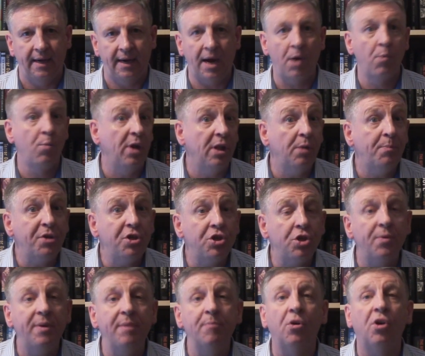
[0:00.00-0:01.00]
I will be
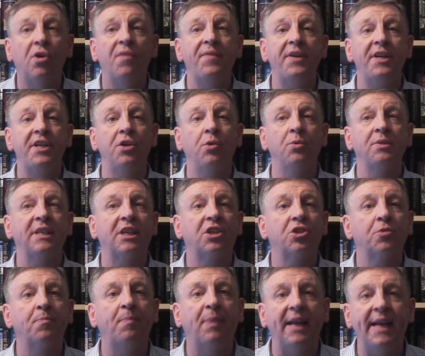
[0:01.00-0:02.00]
doing more videos
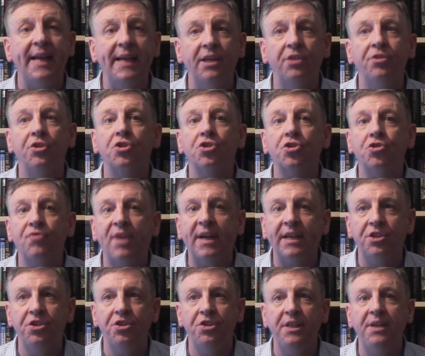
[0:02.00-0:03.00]
explaining the
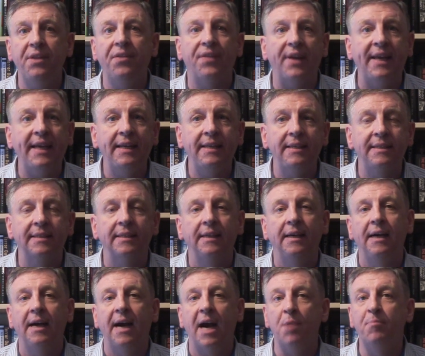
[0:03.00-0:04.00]
strategy, things
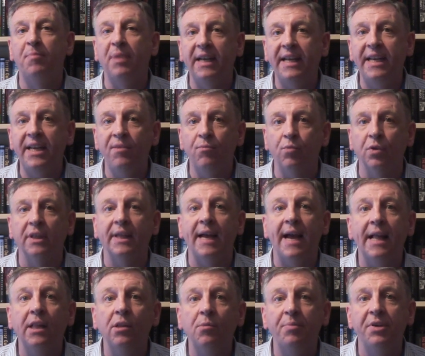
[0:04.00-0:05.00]
I believe will
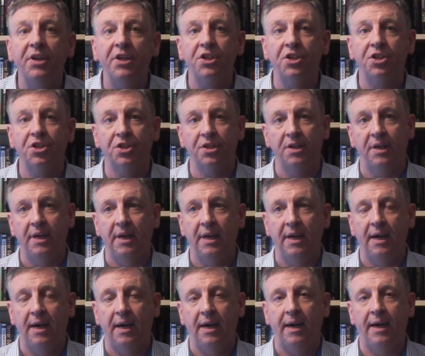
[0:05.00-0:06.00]
help us.
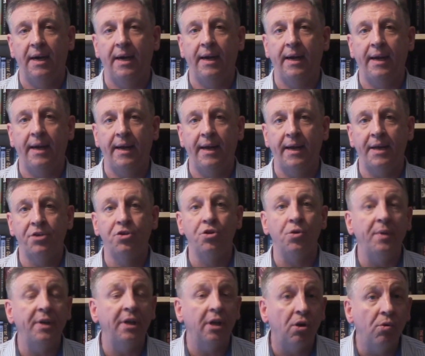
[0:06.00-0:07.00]

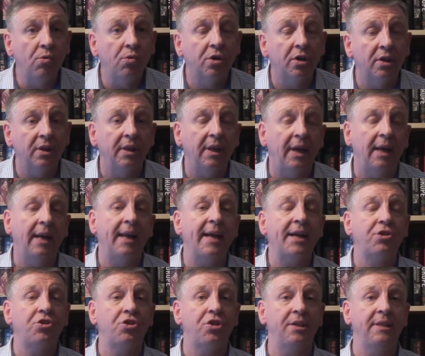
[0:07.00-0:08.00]
Doing local
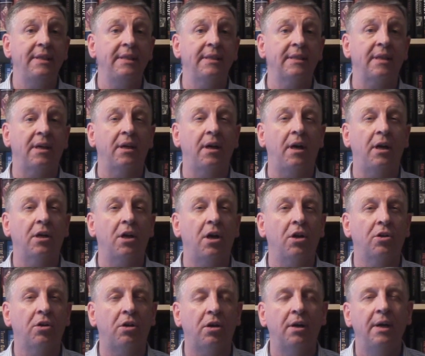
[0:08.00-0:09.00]
elections.
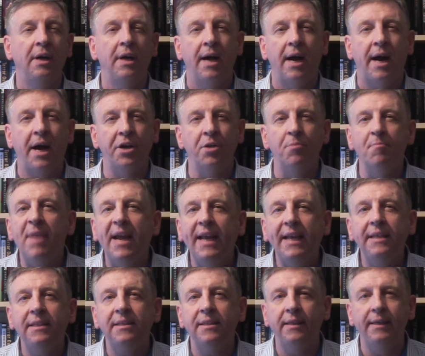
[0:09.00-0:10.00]
I've got an
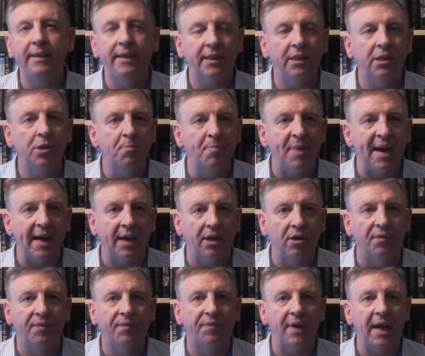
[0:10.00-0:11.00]
amazing little bag
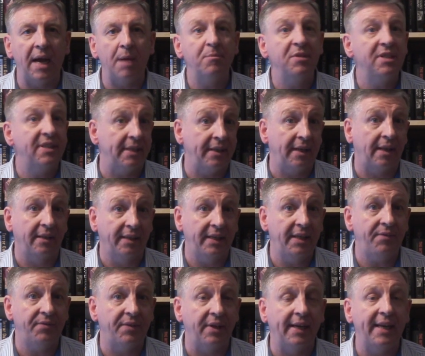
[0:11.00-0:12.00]
off Amazon. I'll
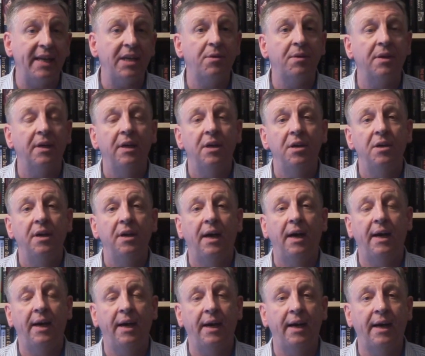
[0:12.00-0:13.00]
leave the link
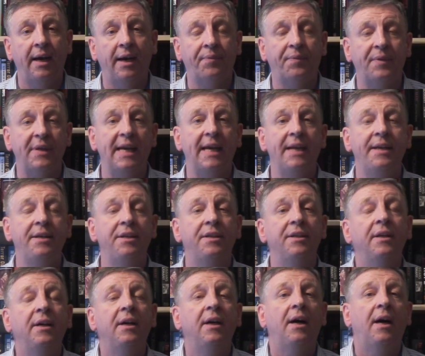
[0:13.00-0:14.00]
at the
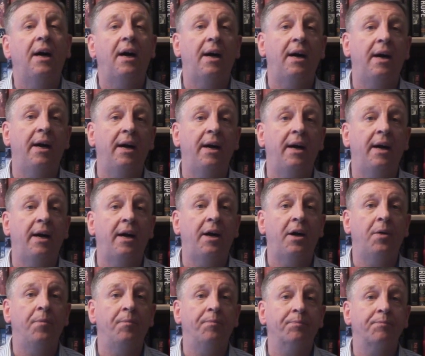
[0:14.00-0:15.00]
end.
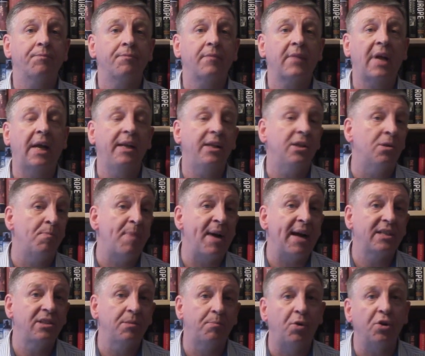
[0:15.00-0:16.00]
A little
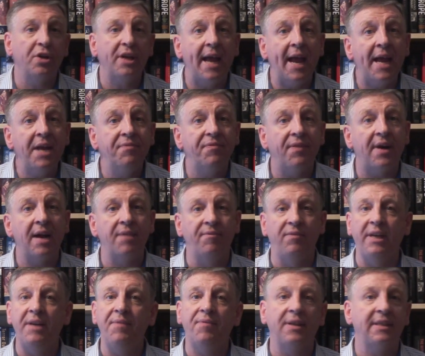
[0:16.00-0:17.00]
bag to put your A5
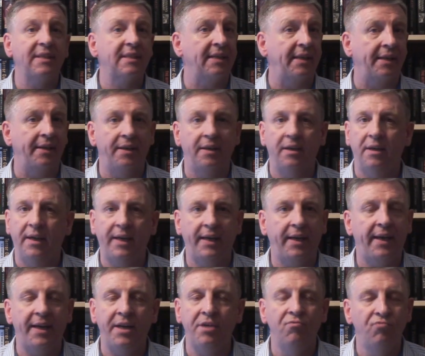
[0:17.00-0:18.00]
leaflets in.
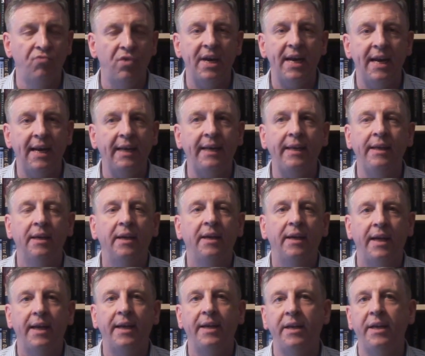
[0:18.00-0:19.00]
It really
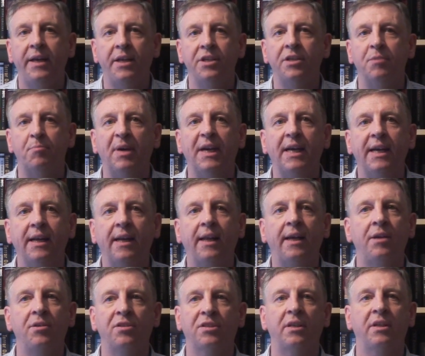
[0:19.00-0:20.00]
is a pearler.
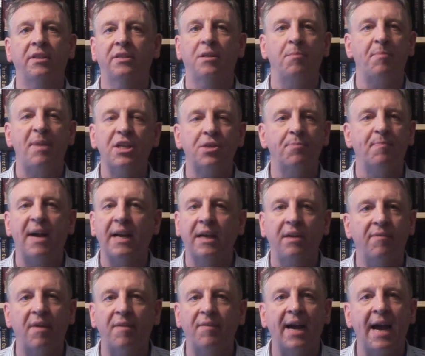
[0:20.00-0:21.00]
It's the best bag
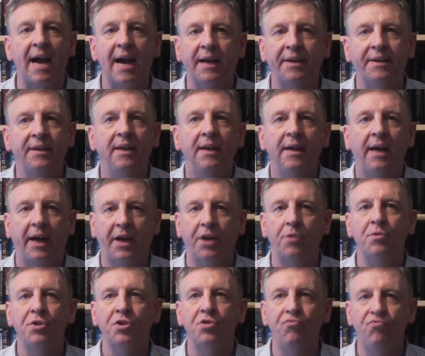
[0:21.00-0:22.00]
I've ever had. And
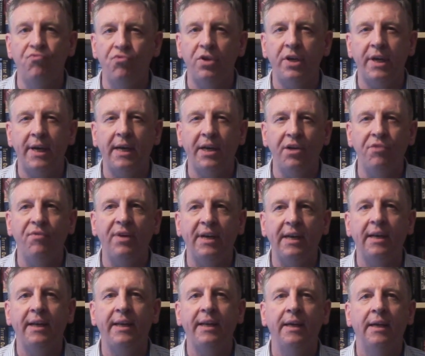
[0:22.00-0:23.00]
it was really,
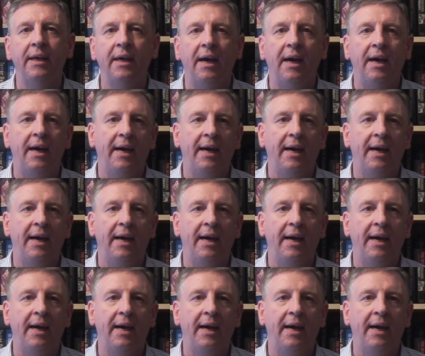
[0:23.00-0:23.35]
really